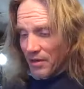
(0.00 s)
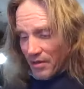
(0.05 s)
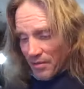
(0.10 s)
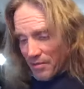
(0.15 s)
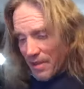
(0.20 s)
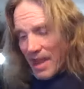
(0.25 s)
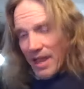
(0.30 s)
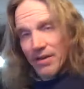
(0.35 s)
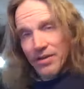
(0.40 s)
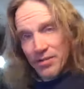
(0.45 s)
The
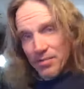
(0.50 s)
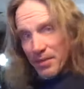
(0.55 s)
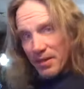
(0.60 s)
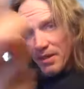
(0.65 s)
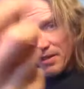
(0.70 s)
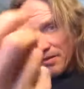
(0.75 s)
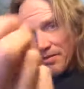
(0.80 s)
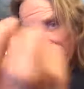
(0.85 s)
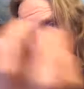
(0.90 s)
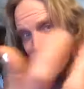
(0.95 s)
matter's been
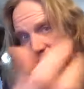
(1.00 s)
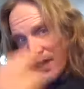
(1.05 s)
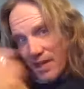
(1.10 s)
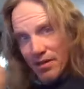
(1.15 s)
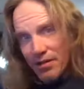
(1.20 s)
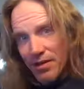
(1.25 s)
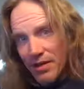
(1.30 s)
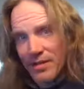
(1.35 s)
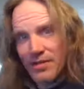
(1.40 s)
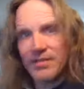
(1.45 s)

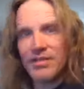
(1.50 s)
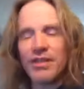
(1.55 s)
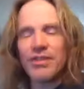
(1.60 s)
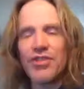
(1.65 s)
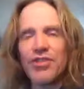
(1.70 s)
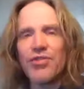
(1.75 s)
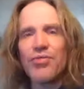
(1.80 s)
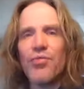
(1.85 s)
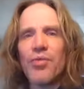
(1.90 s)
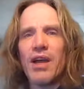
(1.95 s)
configured in
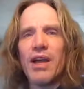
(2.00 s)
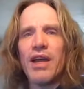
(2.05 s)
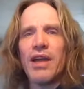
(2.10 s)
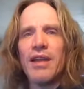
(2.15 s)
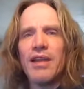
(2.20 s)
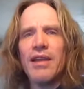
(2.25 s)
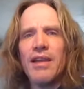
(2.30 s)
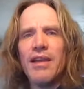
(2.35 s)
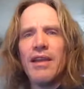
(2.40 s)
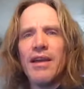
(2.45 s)
such a
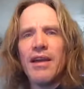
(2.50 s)
way.